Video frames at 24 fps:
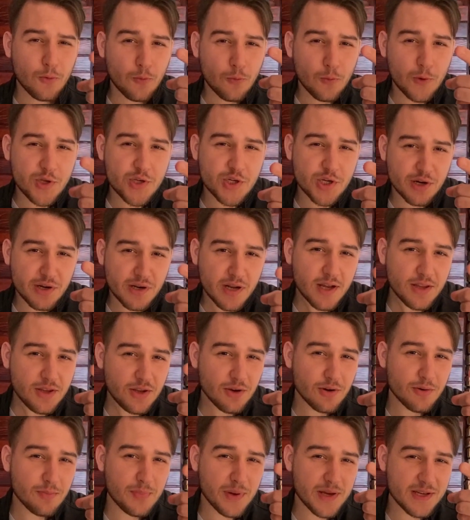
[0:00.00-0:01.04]
which are not
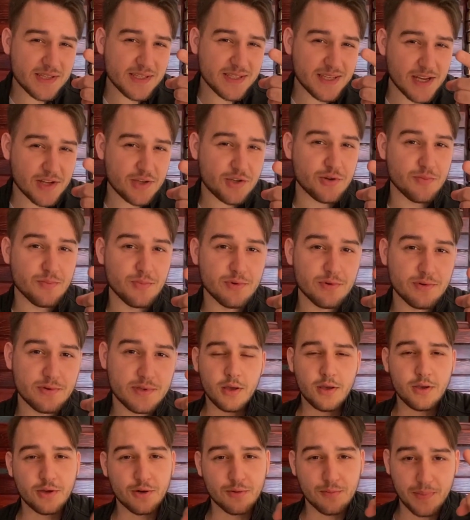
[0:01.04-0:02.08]
your best attributes.
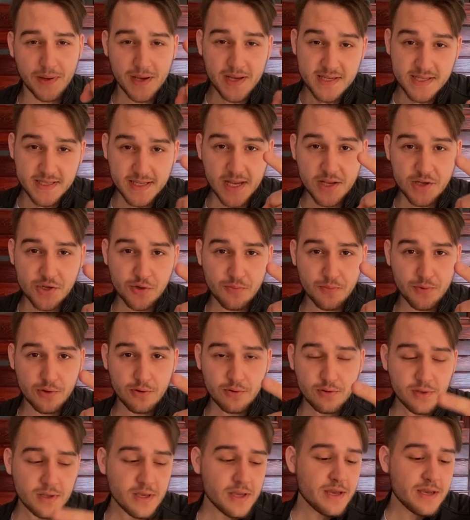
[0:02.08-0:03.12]
Your best
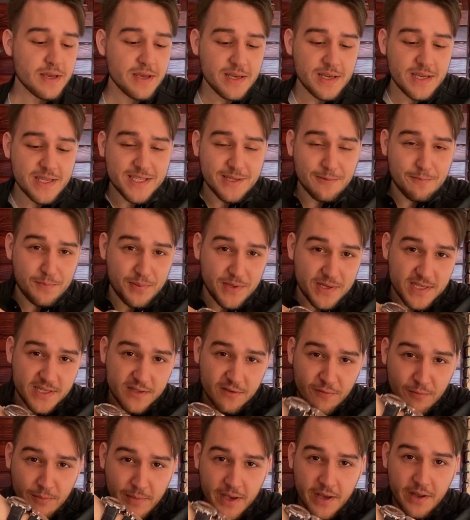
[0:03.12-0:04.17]
attribute is a piece of
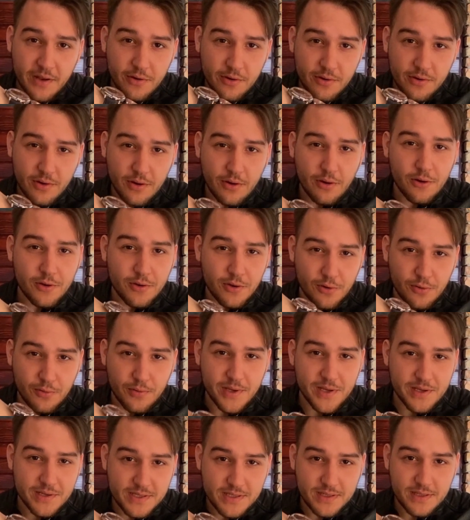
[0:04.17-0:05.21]
metal on your
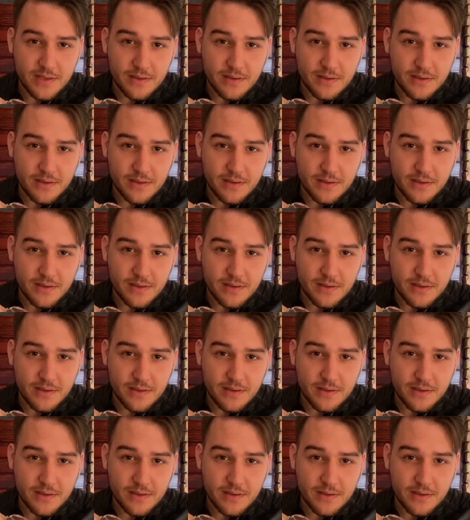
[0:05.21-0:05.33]
wrist,